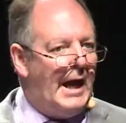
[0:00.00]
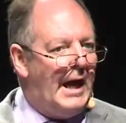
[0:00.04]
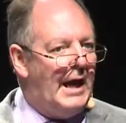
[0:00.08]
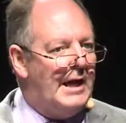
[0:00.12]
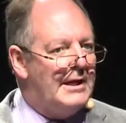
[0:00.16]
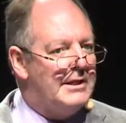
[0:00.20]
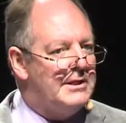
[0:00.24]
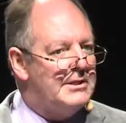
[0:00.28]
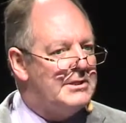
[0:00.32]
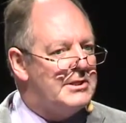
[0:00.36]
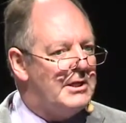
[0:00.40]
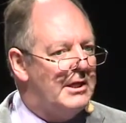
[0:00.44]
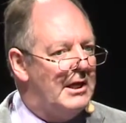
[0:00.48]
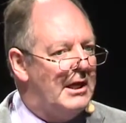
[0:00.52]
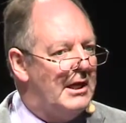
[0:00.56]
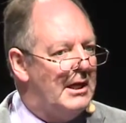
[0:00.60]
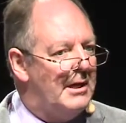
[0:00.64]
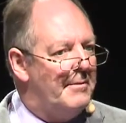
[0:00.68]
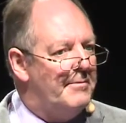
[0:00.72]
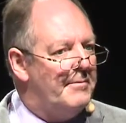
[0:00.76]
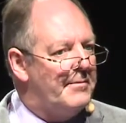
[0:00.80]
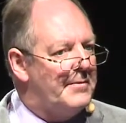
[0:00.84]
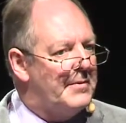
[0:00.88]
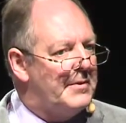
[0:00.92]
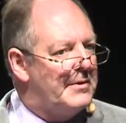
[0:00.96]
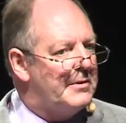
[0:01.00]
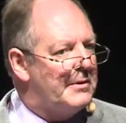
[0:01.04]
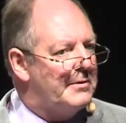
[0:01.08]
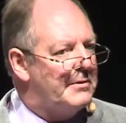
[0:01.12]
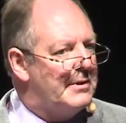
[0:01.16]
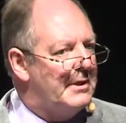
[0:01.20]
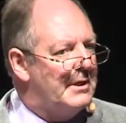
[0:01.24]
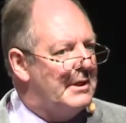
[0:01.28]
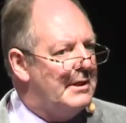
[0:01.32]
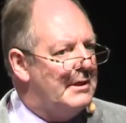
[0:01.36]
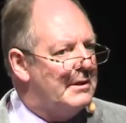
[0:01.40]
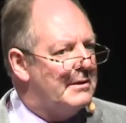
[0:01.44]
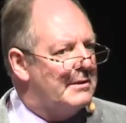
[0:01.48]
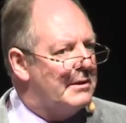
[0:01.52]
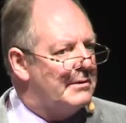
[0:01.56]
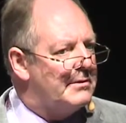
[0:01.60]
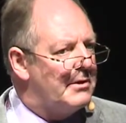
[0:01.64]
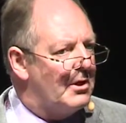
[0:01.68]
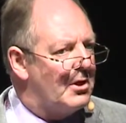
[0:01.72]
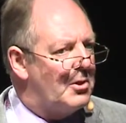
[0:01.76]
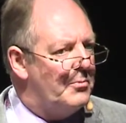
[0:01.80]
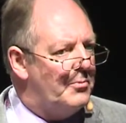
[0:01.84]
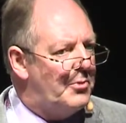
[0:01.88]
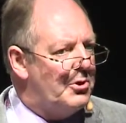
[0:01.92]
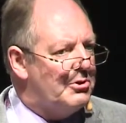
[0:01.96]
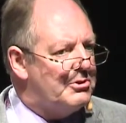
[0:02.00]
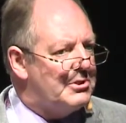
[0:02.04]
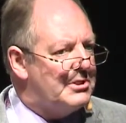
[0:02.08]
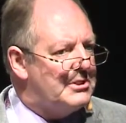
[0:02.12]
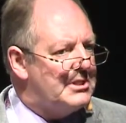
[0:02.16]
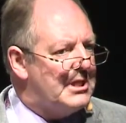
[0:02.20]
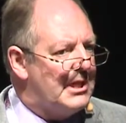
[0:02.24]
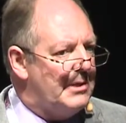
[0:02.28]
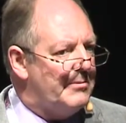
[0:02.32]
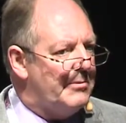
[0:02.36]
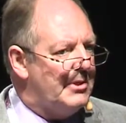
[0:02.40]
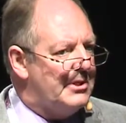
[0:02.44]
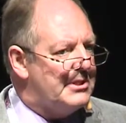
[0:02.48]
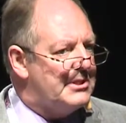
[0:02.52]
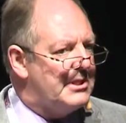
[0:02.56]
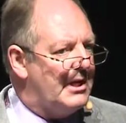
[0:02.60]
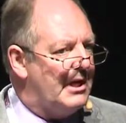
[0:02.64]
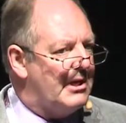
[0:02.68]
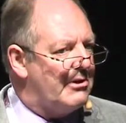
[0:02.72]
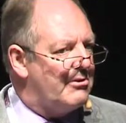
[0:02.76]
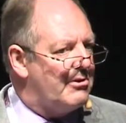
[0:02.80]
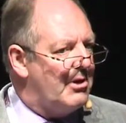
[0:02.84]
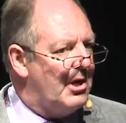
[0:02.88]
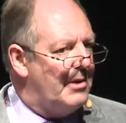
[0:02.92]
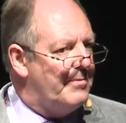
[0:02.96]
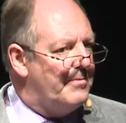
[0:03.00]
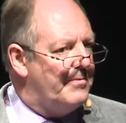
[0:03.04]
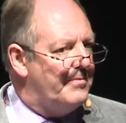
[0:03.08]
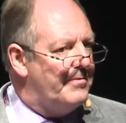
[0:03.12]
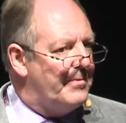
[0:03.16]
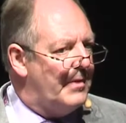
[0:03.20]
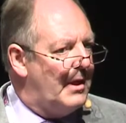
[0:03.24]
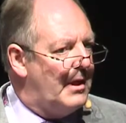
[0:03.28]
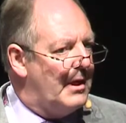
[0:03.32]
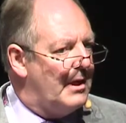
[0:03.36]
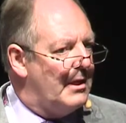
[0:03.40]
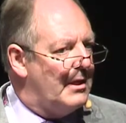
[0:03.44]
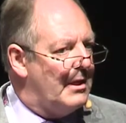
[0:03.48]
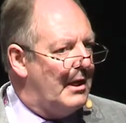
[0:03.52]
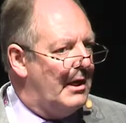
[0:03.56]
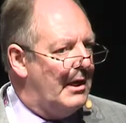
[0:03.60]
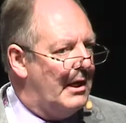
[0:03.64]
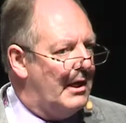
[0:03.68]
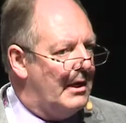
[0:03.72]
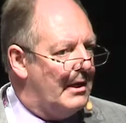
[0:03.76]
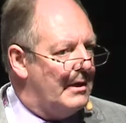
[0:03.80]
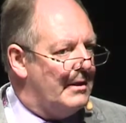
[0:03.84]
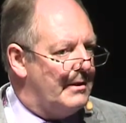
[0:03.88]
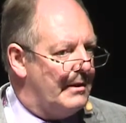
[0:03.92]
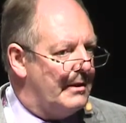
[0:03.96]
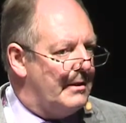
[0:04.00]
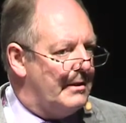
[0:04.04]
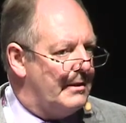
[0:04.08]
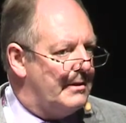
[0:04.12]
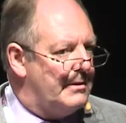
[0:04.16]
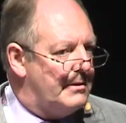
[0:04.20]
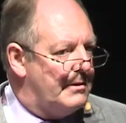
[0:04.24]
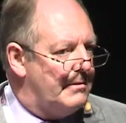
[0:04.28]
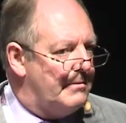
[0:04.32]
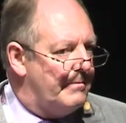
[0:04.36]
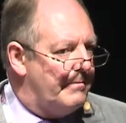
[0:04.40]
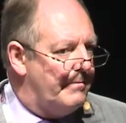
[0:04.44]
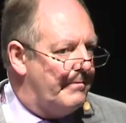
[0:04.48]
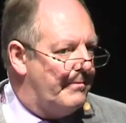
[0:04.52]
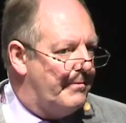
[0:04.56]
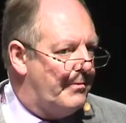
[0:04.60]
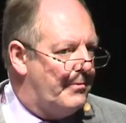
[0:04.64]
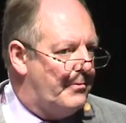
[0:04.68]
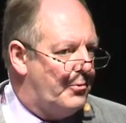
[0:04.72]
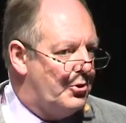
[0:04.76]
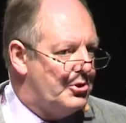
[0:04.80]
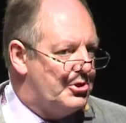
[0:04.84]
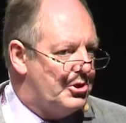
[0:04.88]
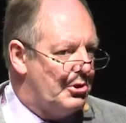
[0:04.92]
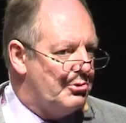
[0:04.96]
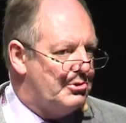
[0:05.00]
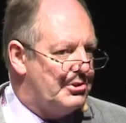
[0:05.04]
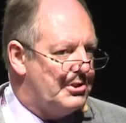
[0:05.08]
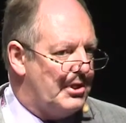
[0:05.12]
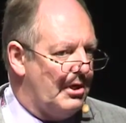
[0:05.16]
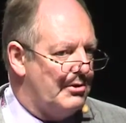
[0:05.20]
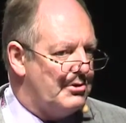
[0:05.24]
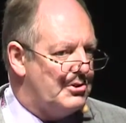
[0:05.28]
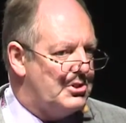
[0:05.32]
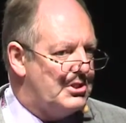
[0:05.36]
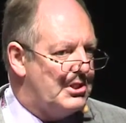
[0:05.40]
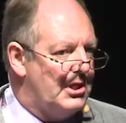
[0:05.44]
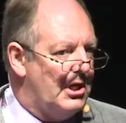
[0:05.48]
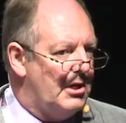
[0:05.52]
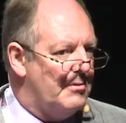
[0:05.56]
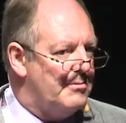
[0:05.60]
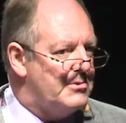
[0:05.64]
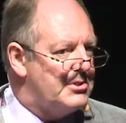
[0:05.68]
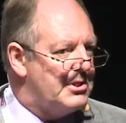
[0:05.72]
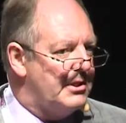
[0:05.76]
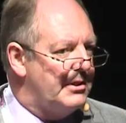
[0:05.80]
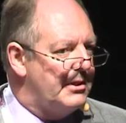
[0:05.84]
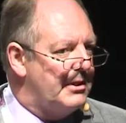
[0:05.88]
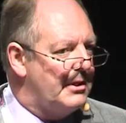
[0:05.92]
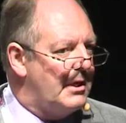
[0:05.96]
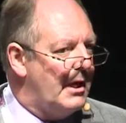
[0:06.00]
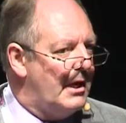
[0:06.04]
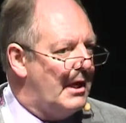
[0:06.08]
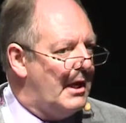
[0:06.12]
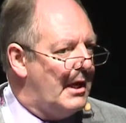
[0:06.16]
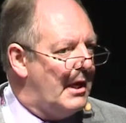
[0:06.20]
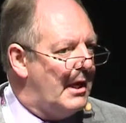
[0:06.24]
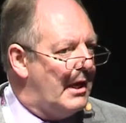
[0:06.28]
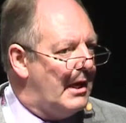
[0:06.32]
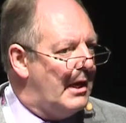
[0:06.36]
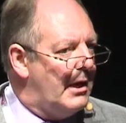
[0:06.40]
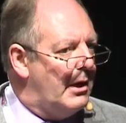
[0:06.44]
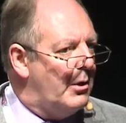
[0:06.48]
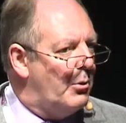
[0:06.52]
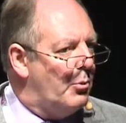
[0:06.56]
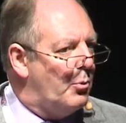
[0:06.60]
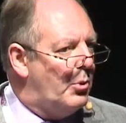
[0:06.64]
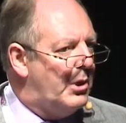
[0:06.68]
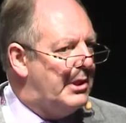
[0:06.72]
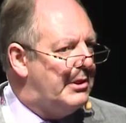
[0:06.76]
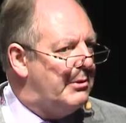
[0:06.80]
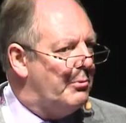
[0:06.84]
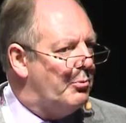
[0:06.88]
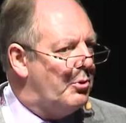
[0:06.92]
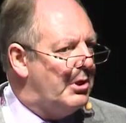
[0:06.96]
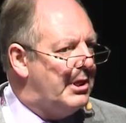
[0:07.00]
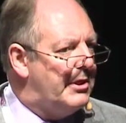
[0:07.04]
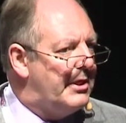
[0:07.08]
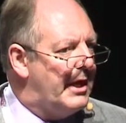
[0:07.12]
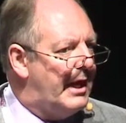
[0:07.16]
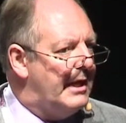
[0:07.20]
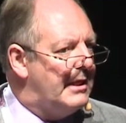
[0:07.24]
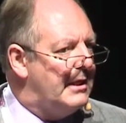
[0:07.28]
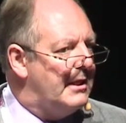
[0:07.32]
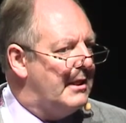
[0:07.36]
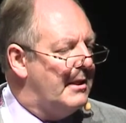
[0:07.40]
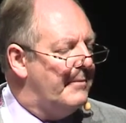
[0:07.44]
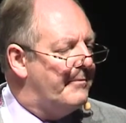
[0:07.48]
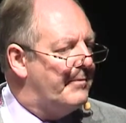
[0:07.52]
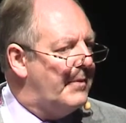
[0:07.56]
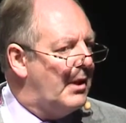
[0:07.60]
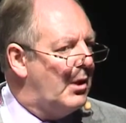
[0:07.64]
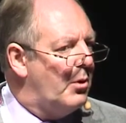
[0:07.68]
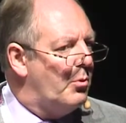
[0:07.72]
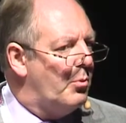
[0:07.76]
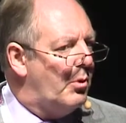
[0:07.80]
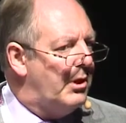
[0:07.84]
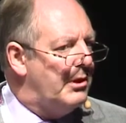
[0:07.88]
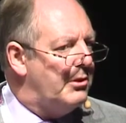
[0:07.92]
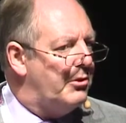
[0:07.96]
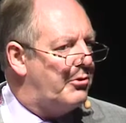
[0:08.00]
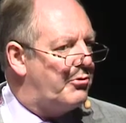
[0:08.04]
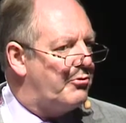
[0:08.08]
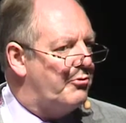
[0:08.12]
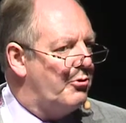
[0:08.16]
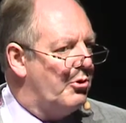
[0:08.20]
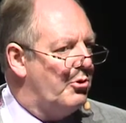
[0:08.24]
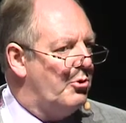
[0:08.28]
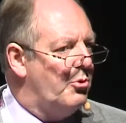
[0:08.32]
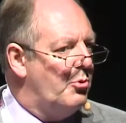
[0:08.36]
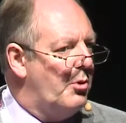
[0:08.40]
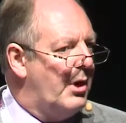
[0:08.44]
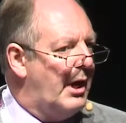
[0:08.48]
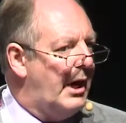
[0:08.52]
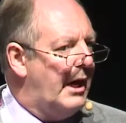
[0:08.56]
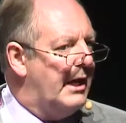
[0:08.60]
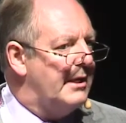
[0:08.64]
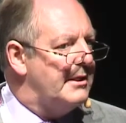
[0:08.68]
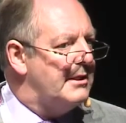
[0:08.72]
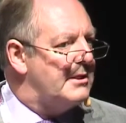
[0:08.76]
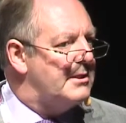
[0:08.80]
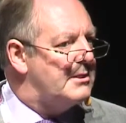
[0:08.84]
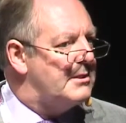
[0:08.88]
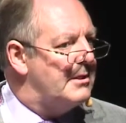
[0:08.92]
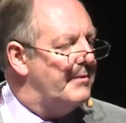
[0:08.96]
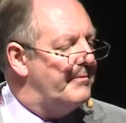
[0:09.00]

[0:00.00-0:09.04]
And um, the, the, the computer team at Zagreb uh, produced those terms and we, we then went through and